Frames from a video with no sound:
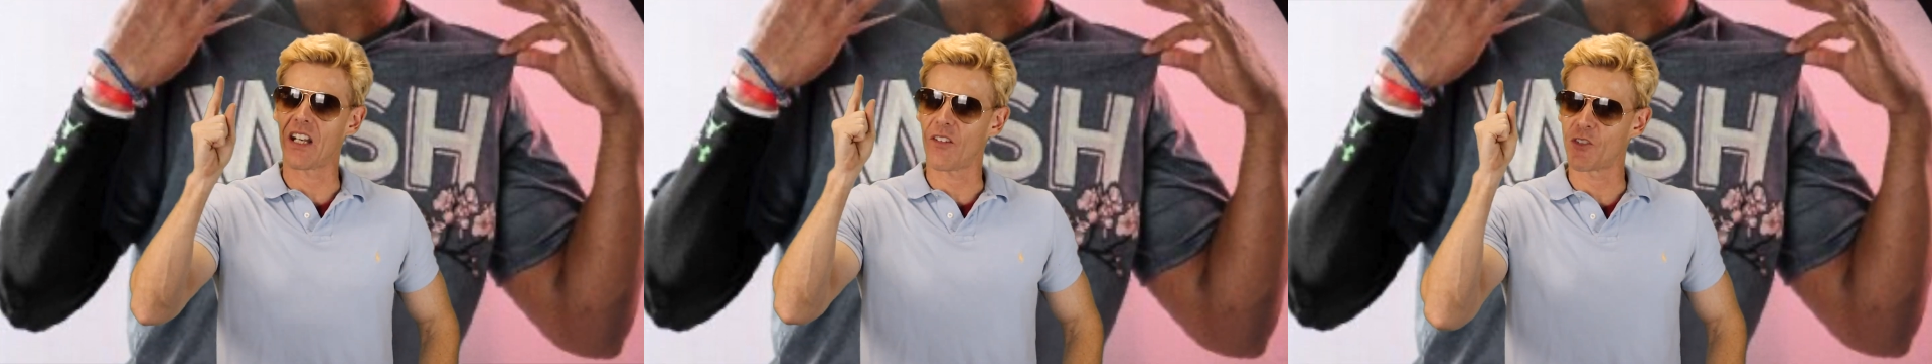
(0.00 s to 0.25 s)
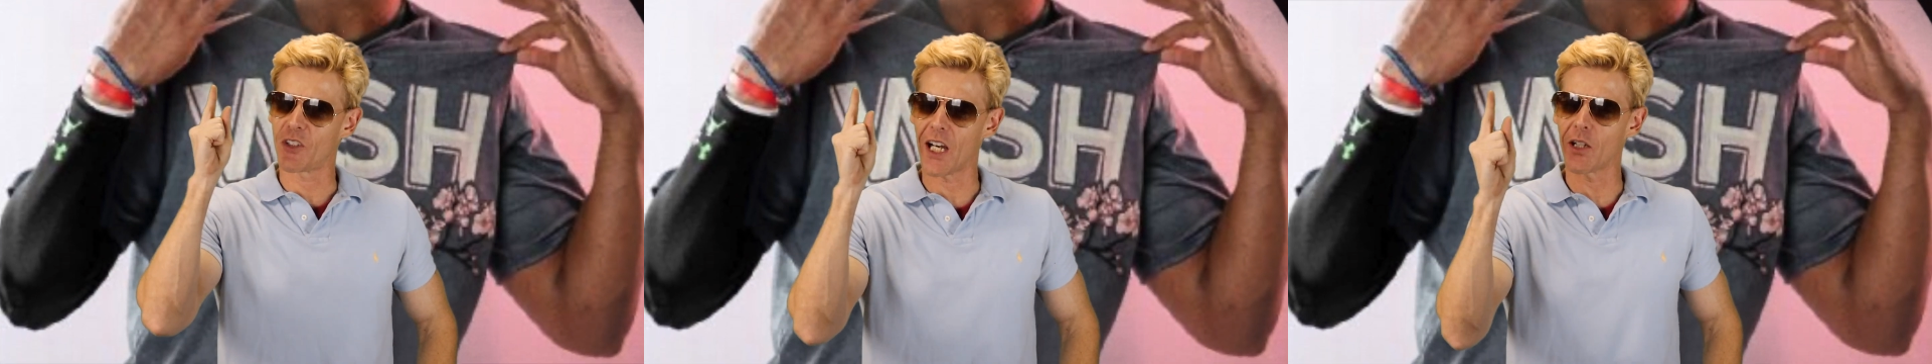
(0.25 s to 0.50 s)

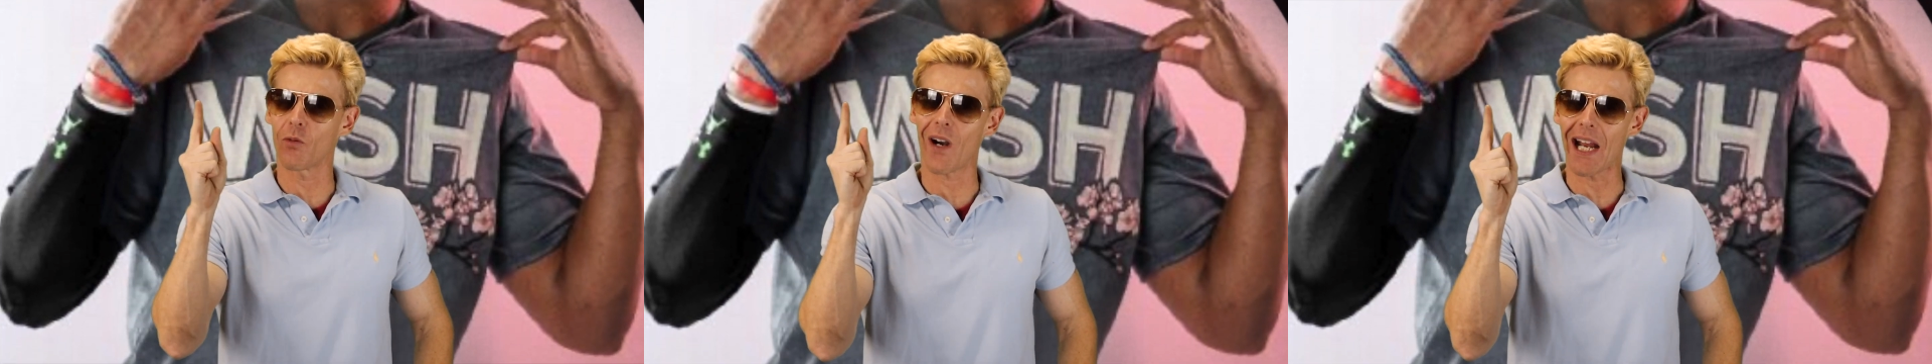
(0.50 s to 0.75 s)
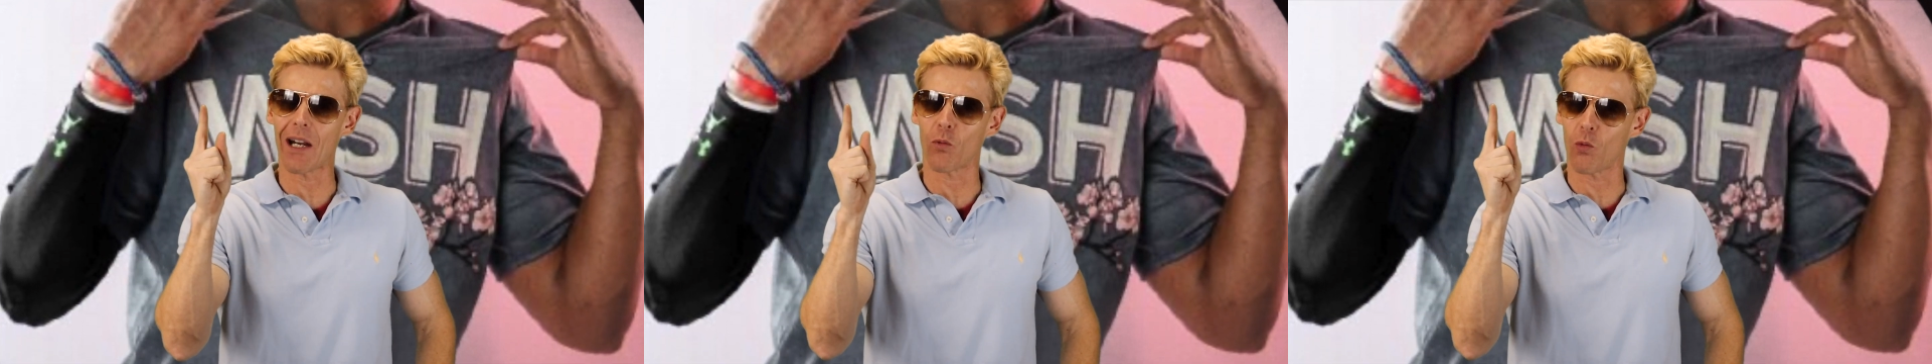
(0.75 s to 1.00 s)
if done
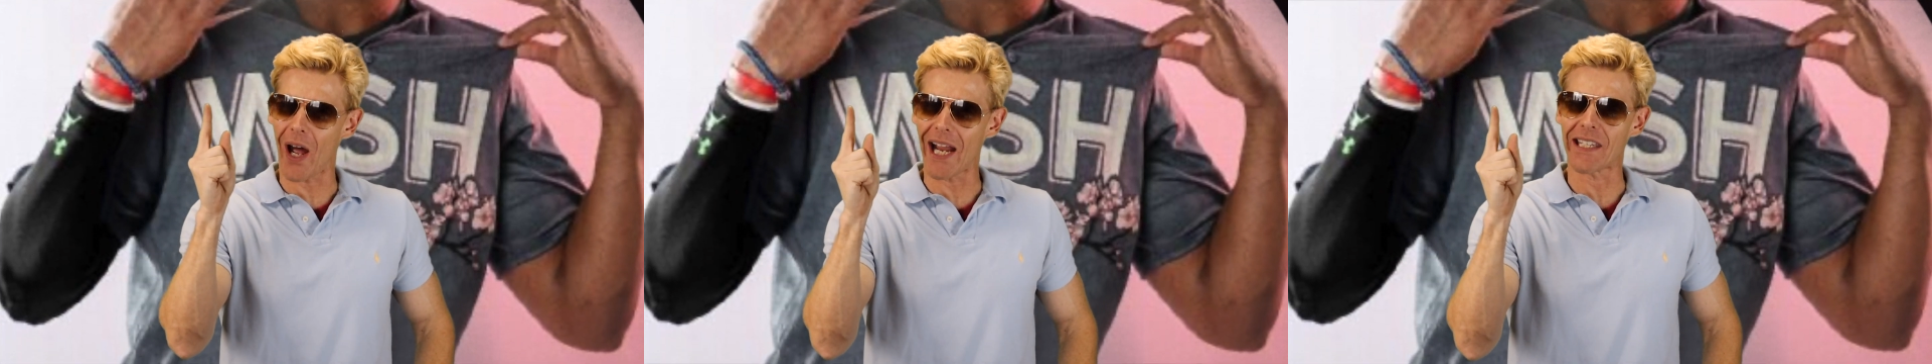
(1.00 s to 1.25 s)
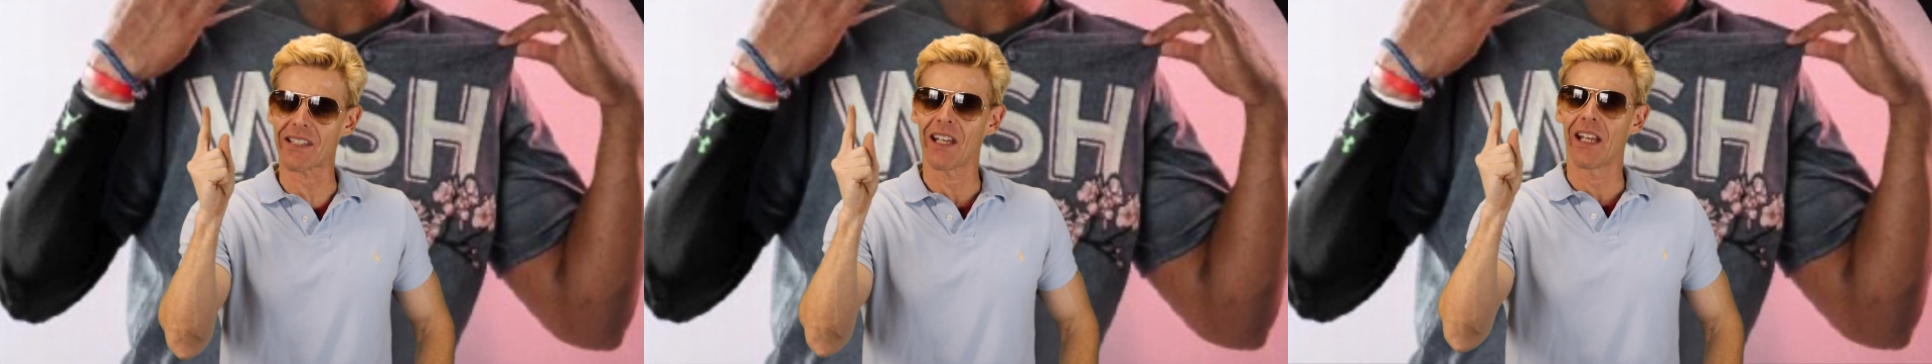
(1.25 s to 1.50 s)

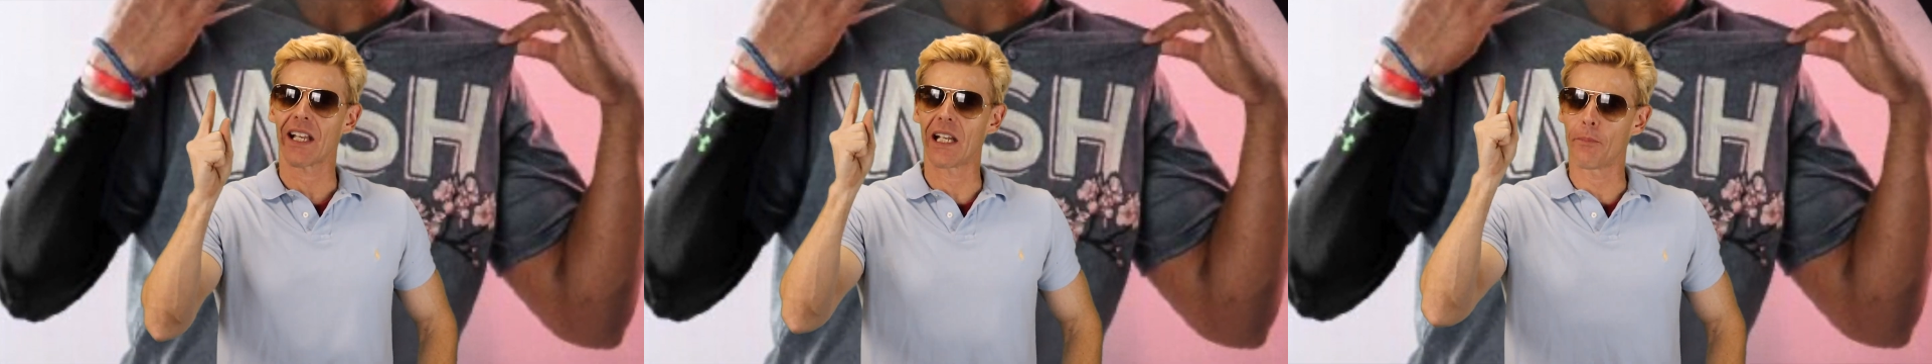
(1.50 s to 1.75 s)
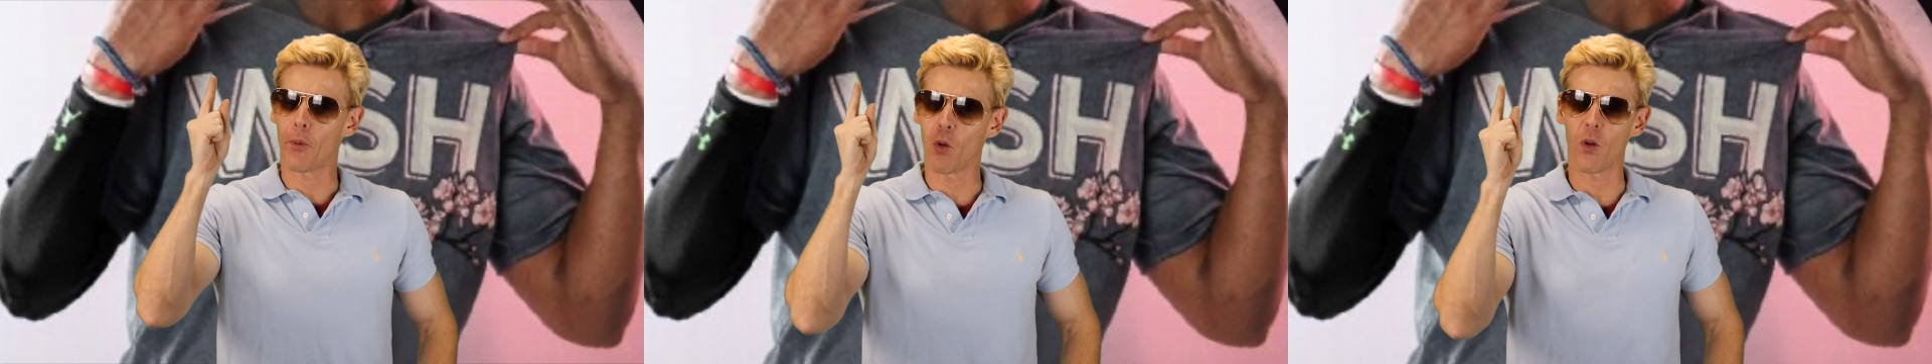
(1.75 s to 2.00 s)
right,
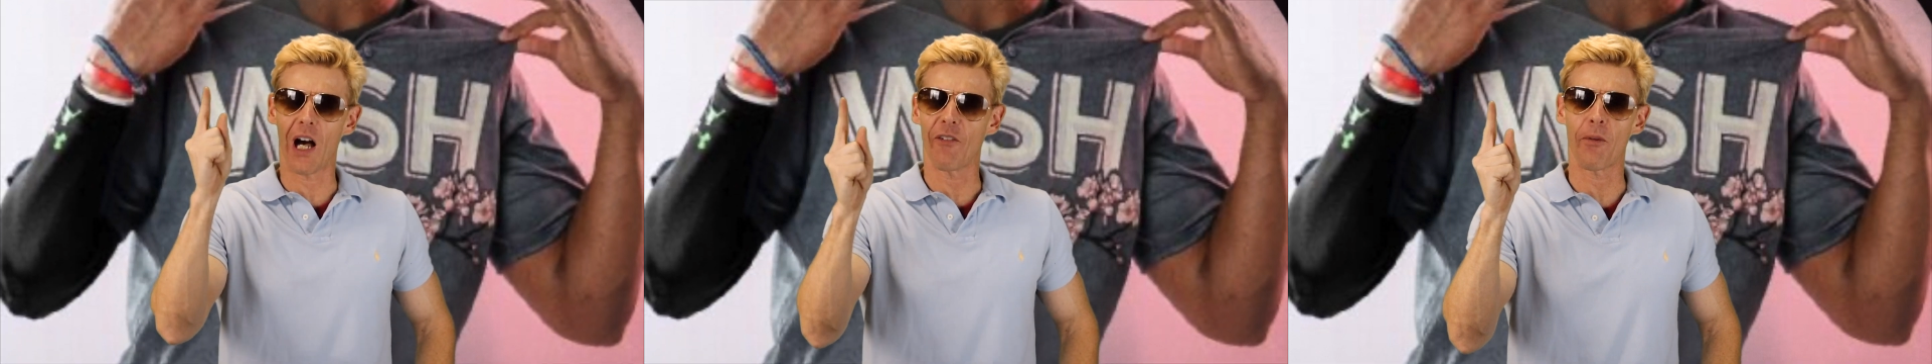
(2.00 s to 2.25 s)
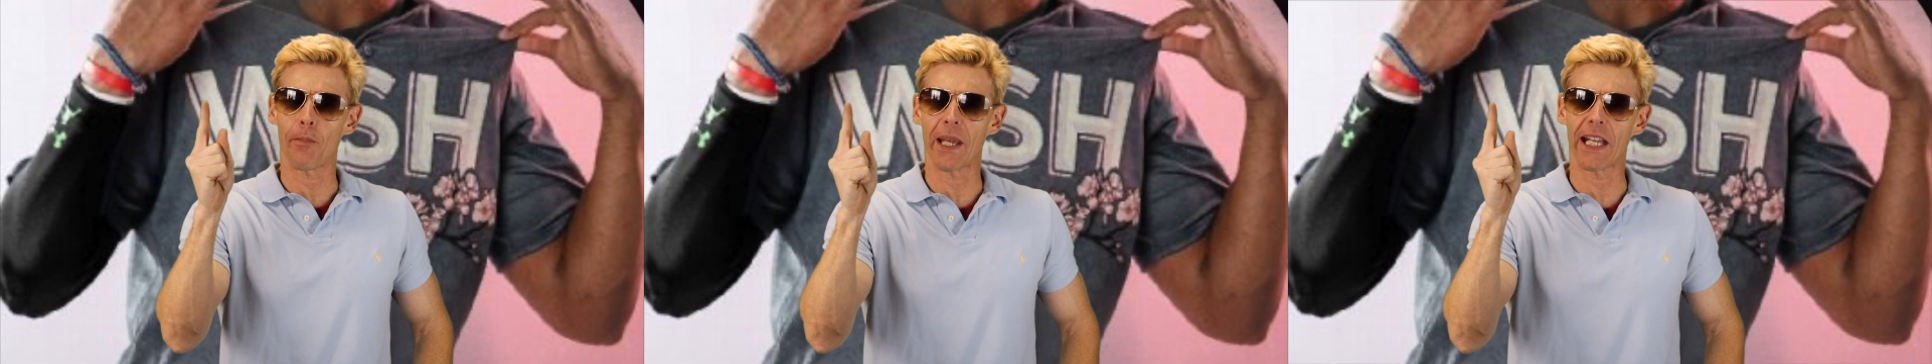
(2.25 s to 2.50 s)
can pull
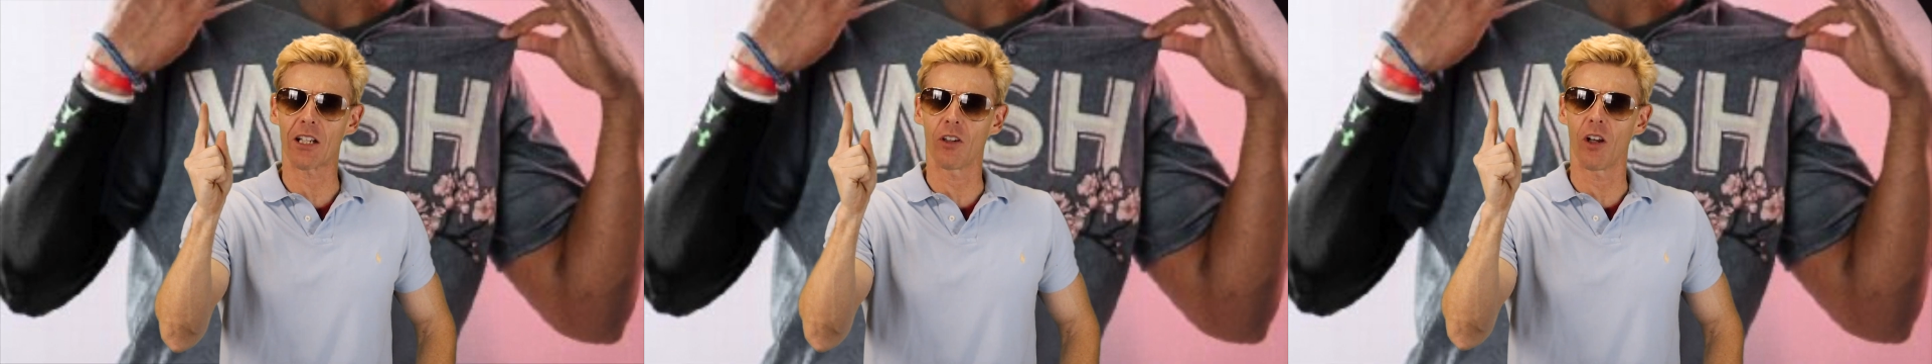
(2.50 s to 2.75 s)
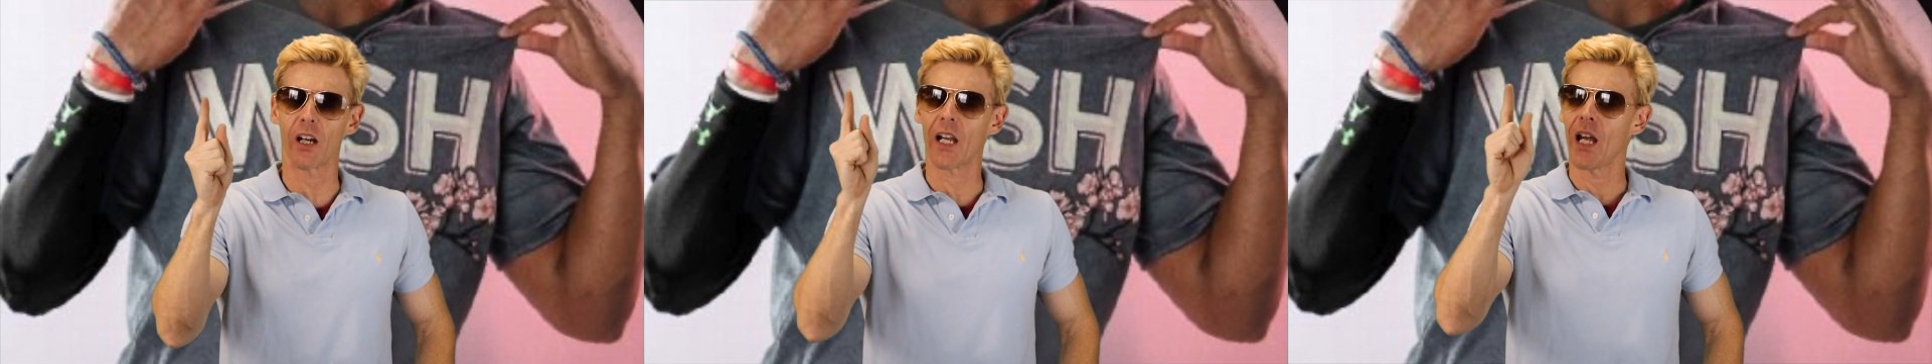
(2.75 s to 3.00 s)
off a pink
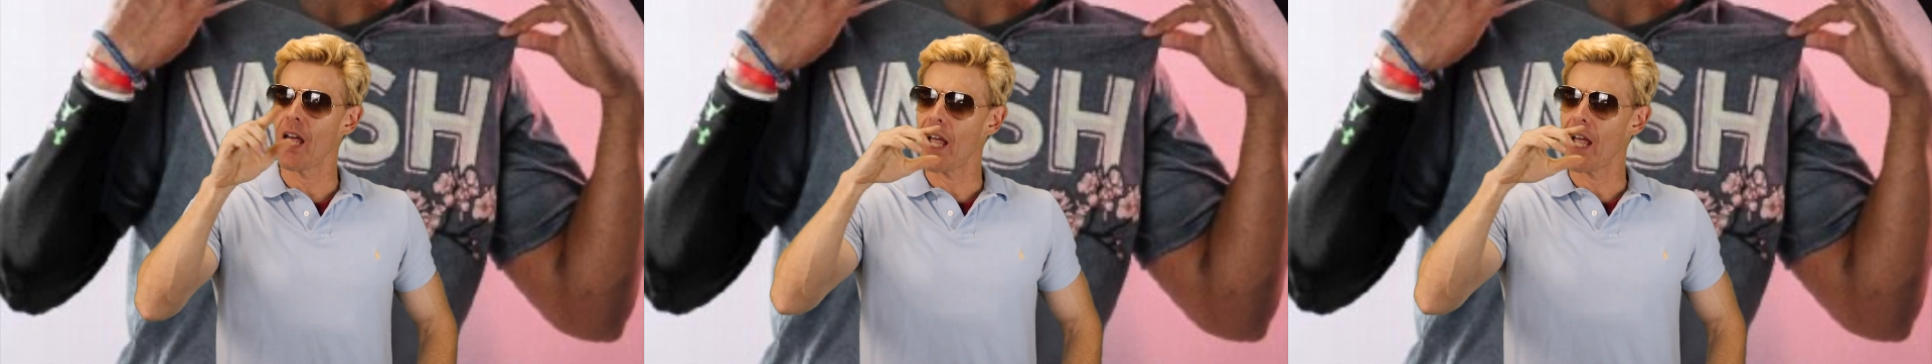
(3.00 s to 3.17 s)
look,